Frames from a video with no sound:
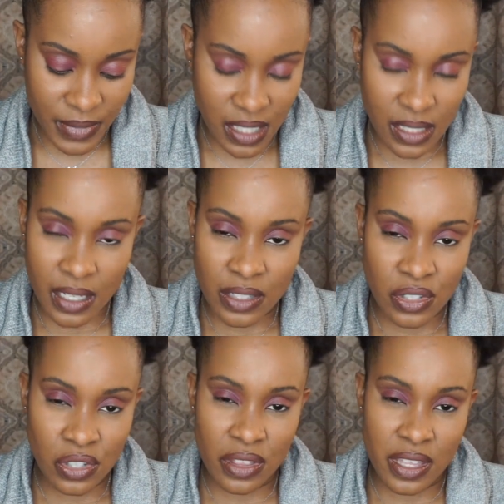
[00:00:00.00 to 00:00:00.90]
sticks
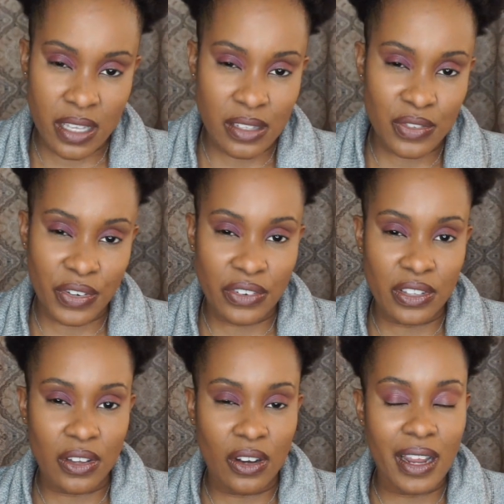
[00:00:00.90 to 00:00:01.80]
to things very
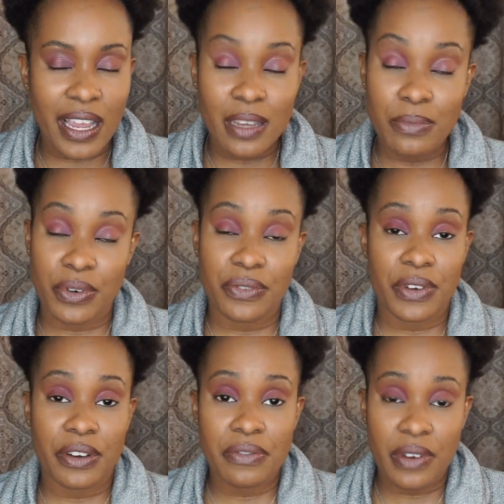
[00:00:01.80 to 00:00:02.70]
long. I get bored
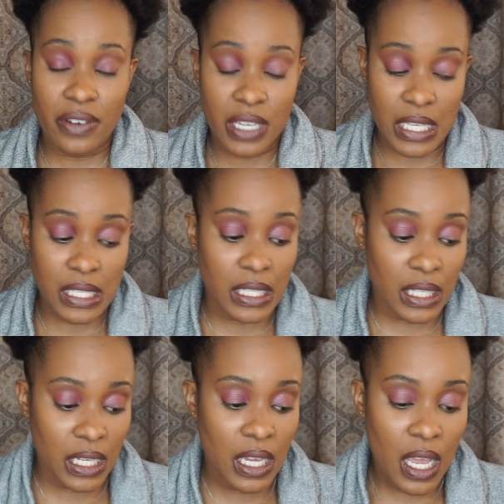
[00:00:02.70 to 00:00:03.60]
very, very
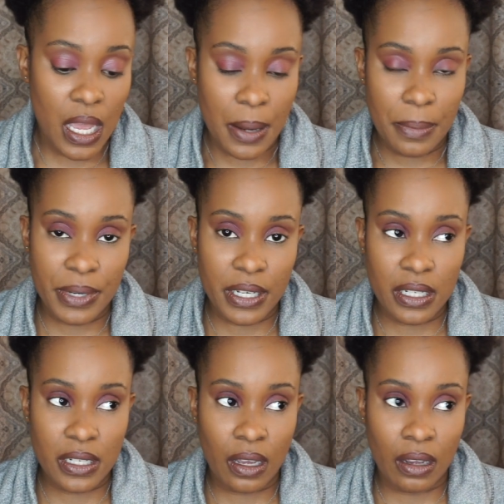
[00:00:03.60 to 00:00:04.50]
easily.
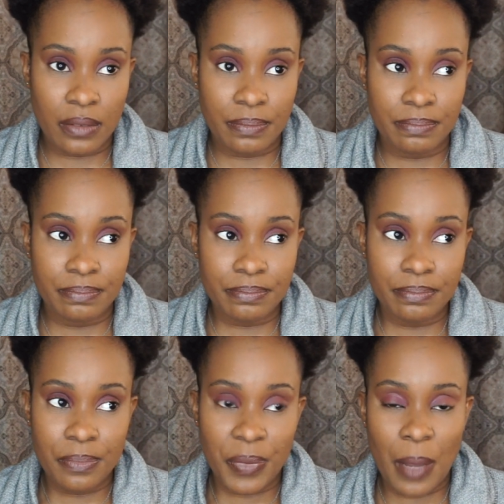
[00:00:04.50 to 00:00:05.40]
But um,
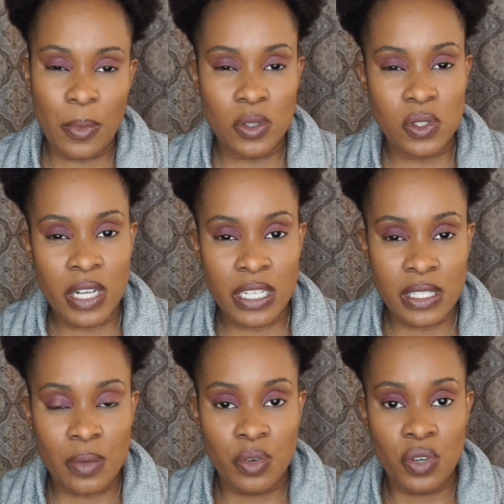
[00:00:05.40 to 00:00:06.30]
I'm also not
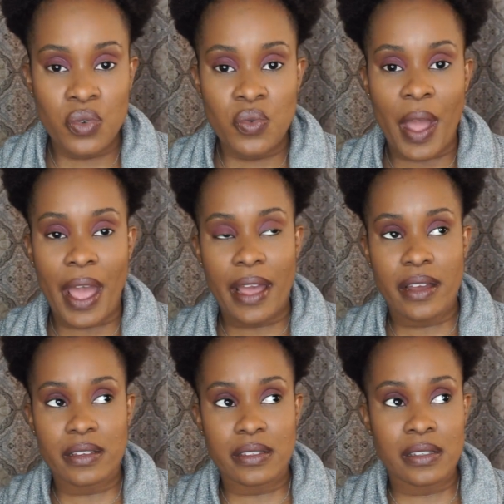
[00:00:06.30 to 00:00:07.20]
someone who
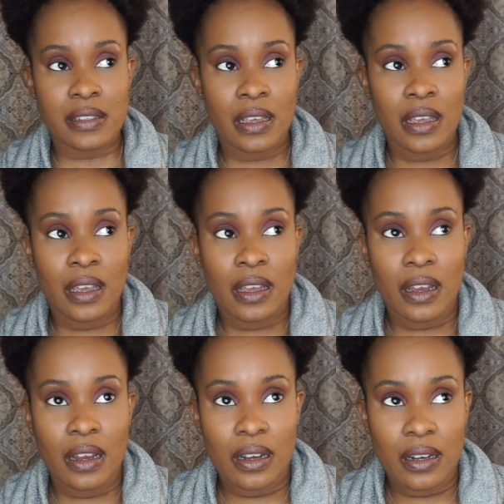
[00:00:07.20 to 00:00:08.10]
has
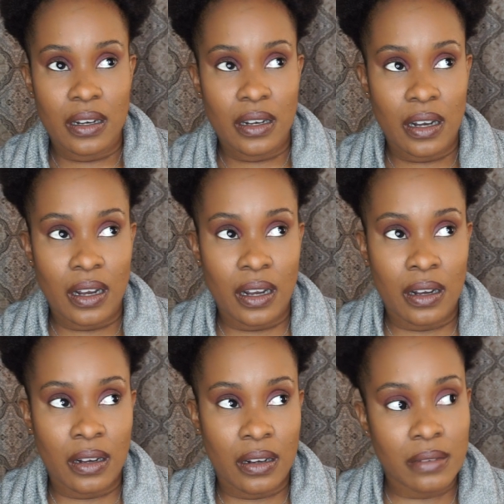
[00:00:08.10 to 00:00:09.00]

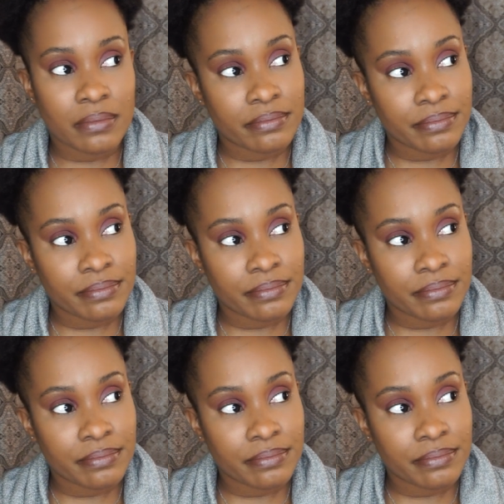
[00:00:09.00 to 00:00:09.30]
um,